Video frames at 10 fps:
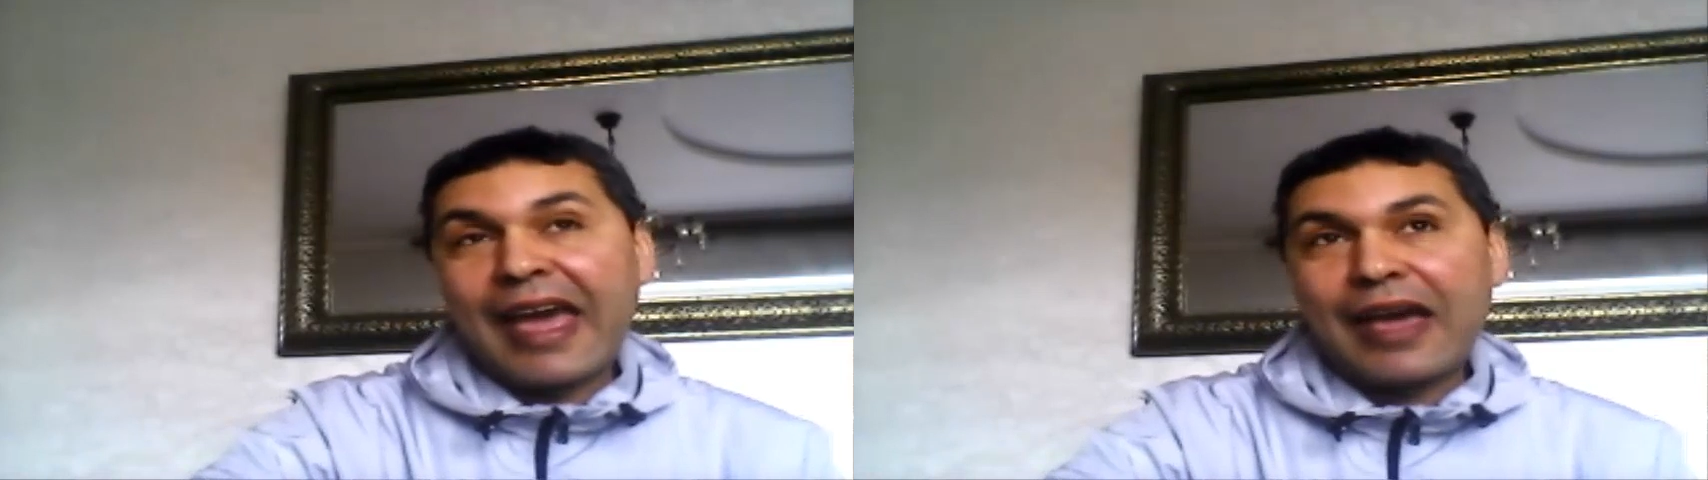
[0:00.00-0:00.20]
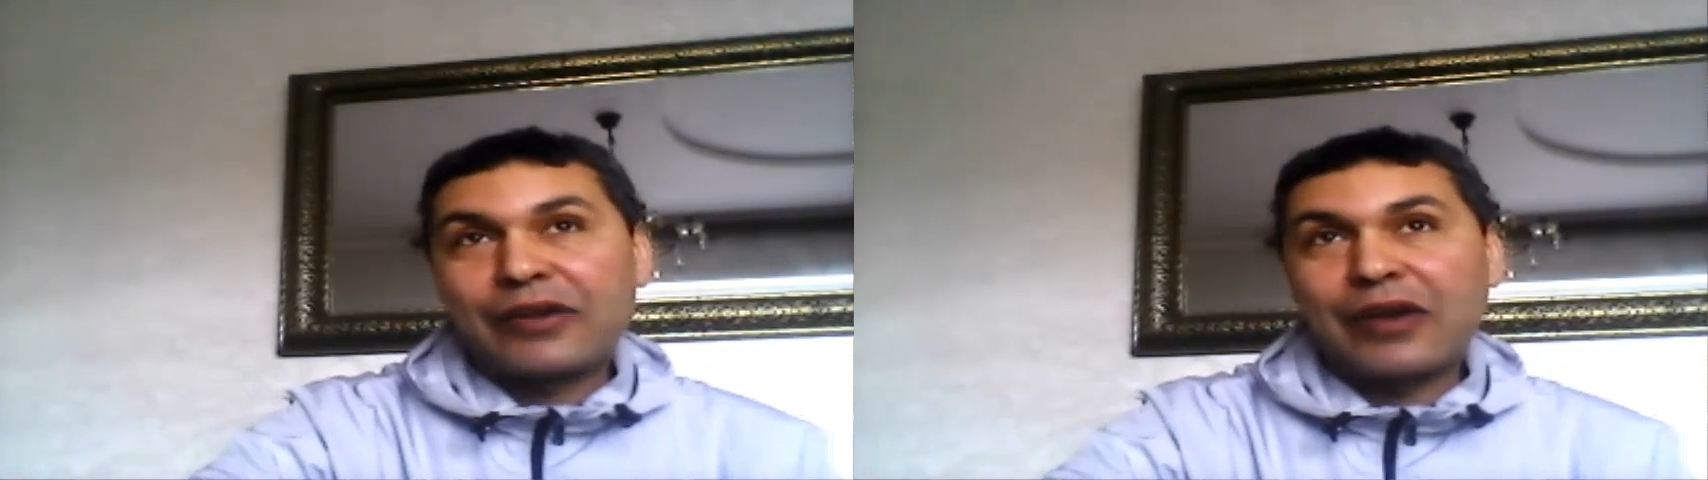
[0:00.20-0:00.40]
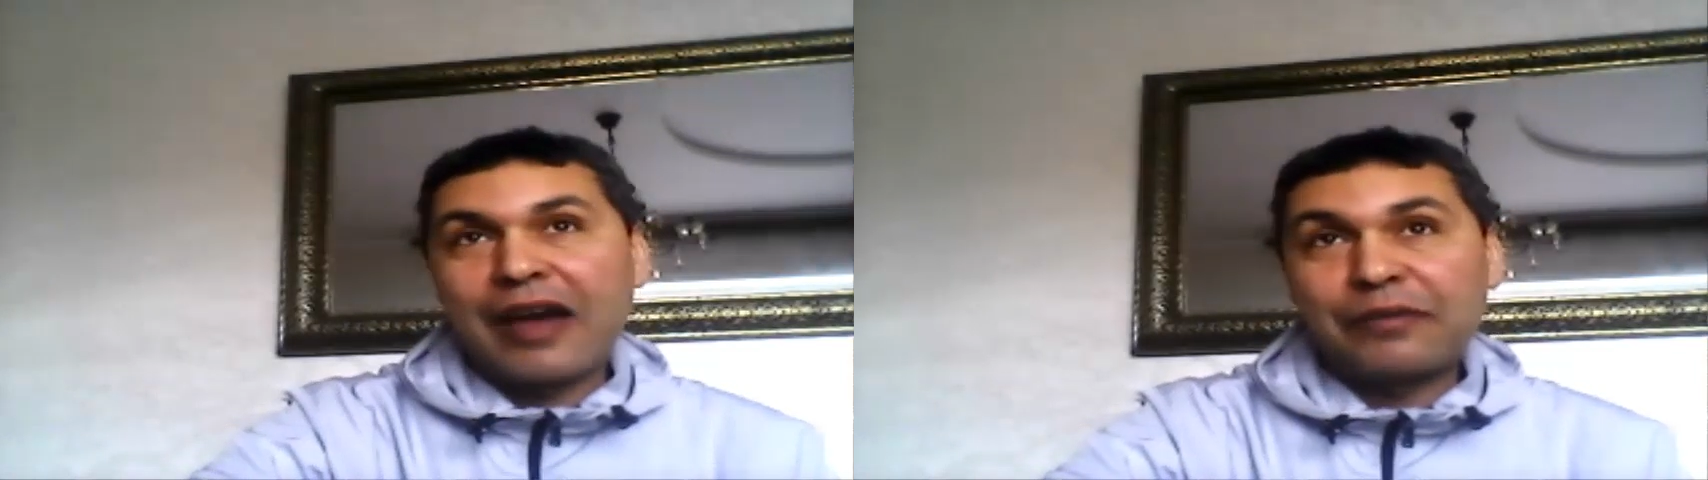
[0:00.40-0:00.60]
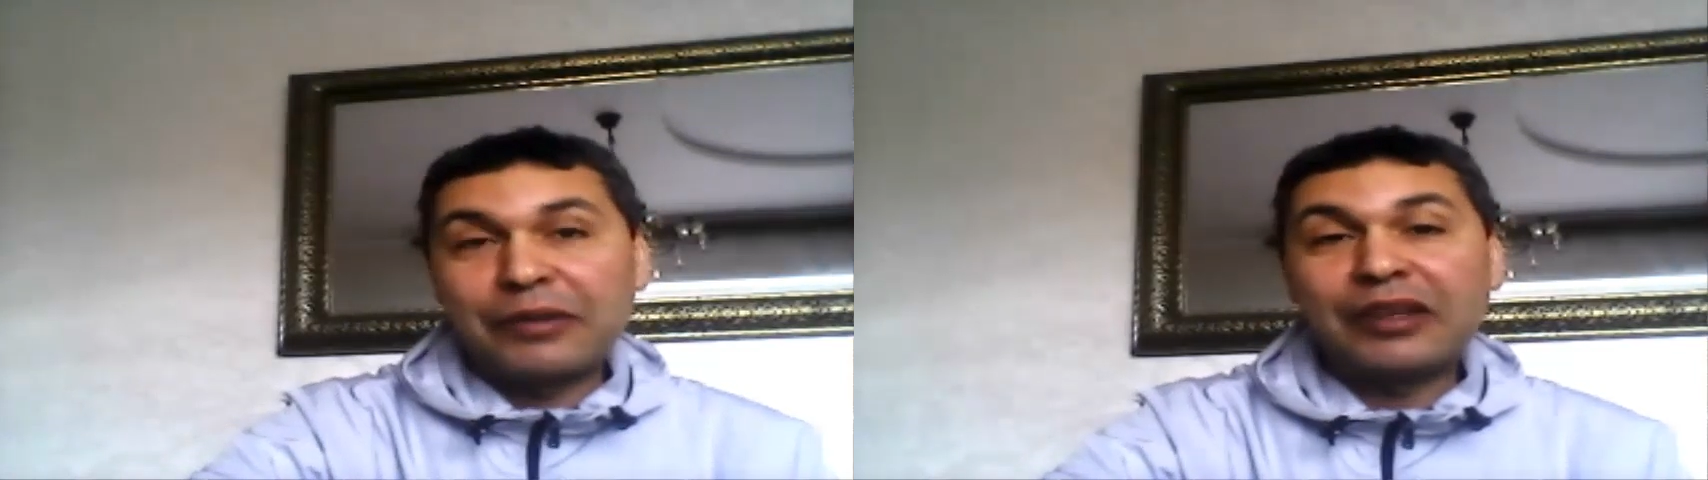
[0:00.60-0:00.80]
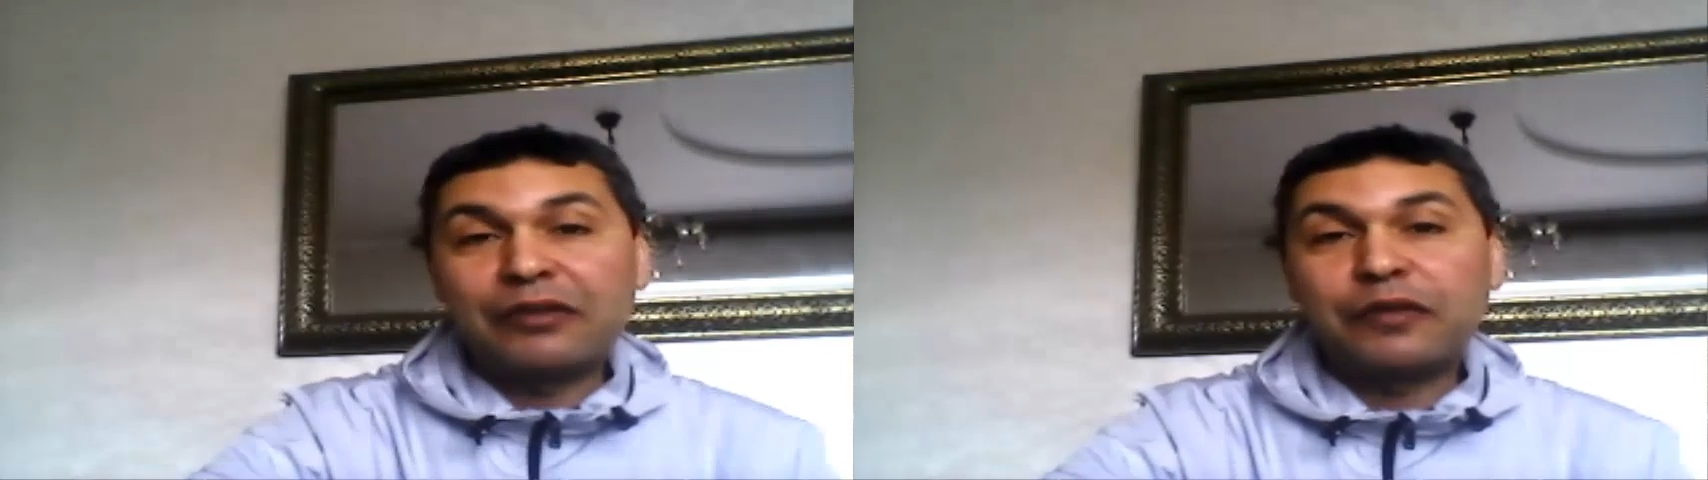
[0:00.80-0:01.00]
you have
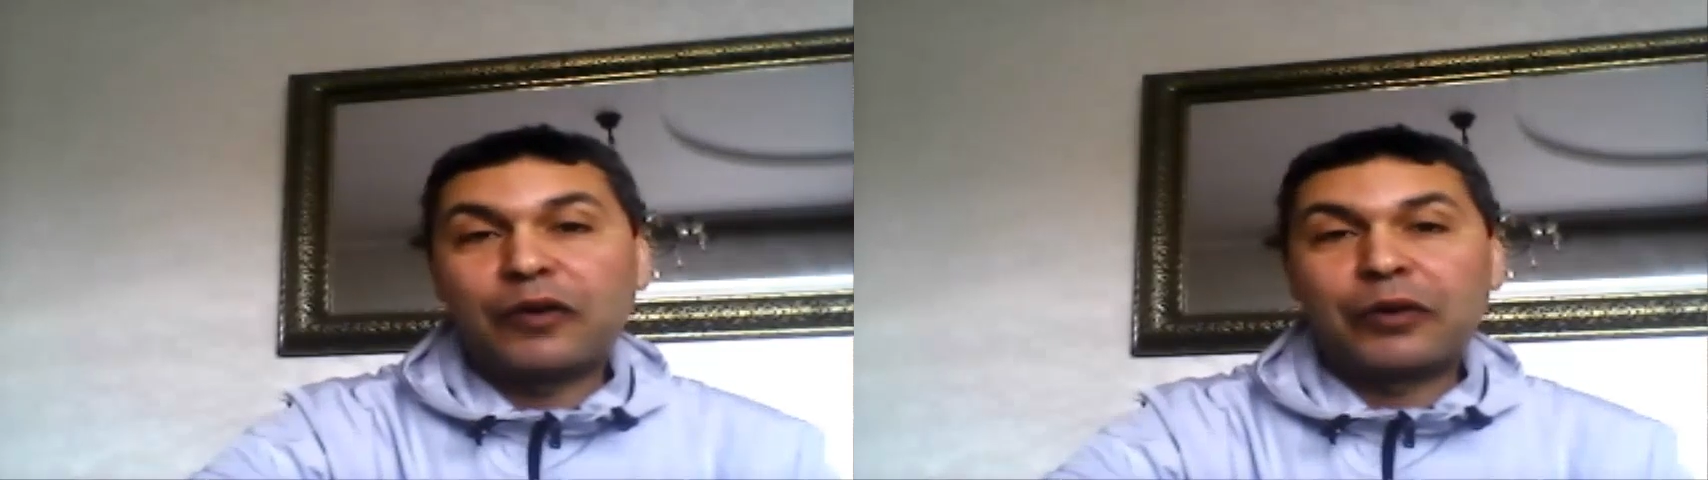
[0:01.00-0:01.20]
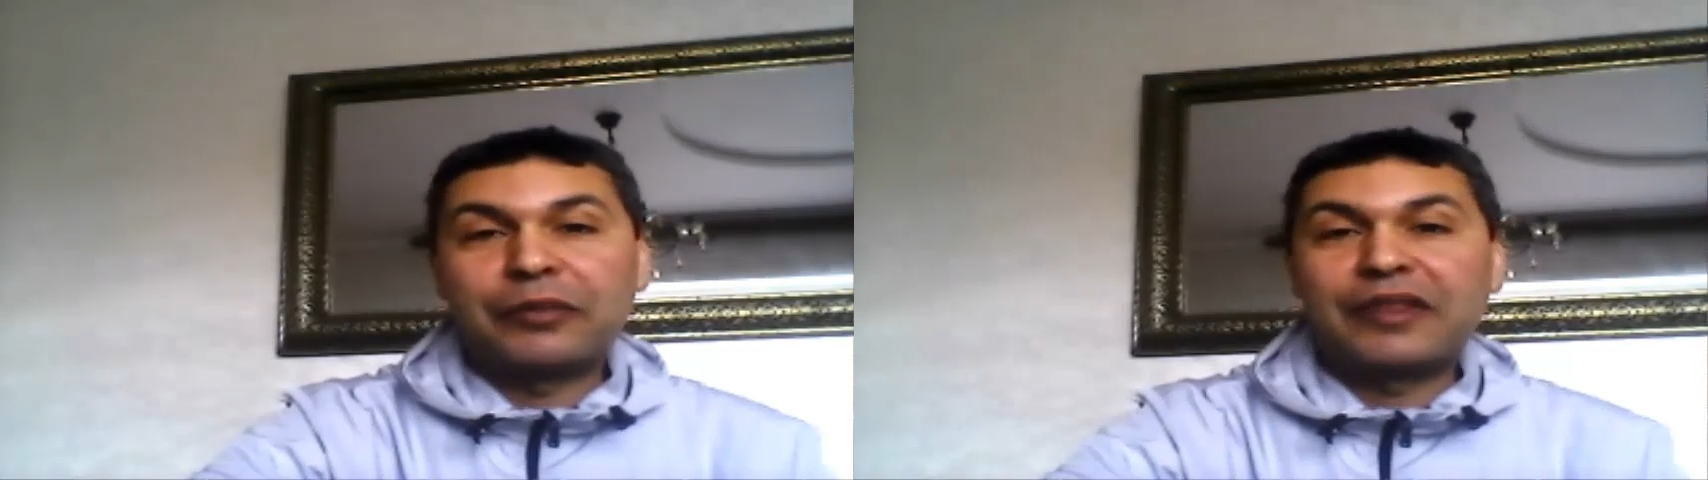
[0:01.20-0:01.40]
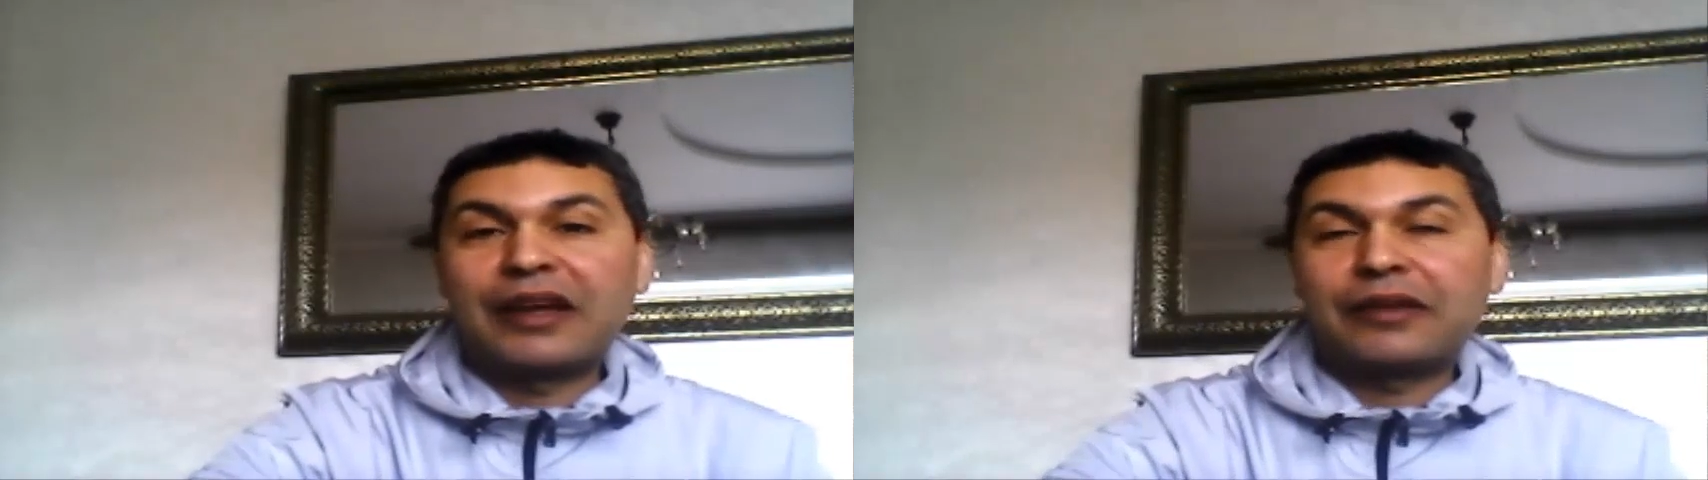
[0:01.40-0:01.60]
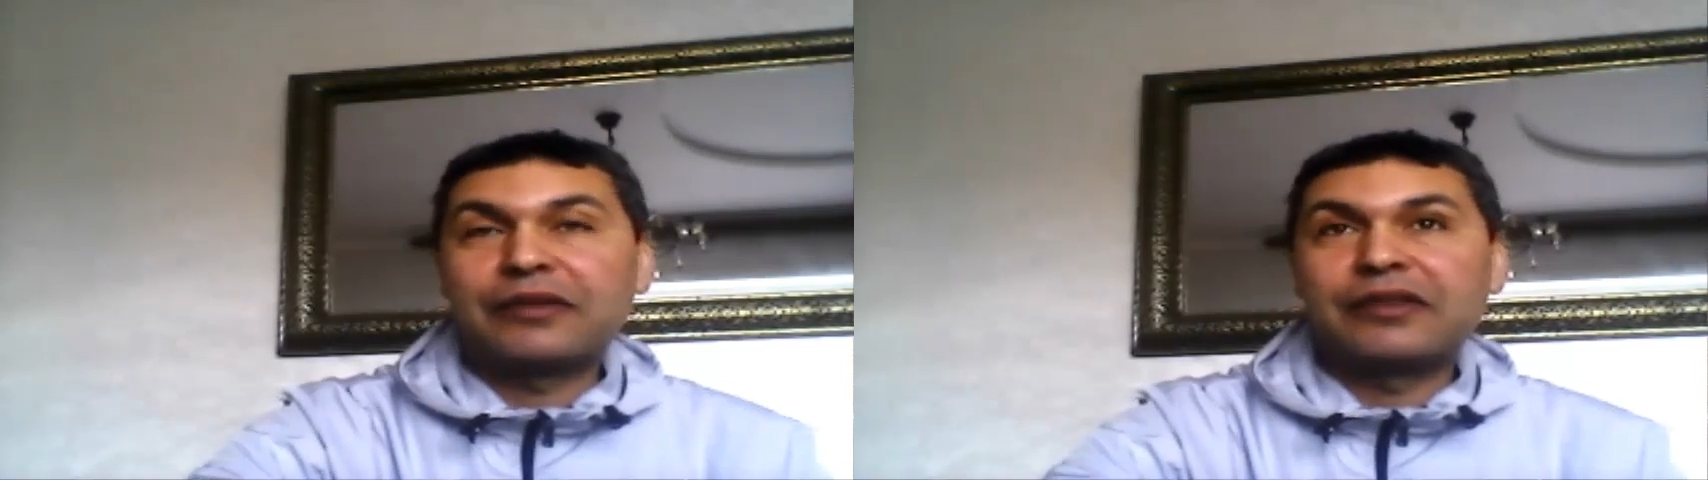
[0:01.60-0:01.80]
been informed that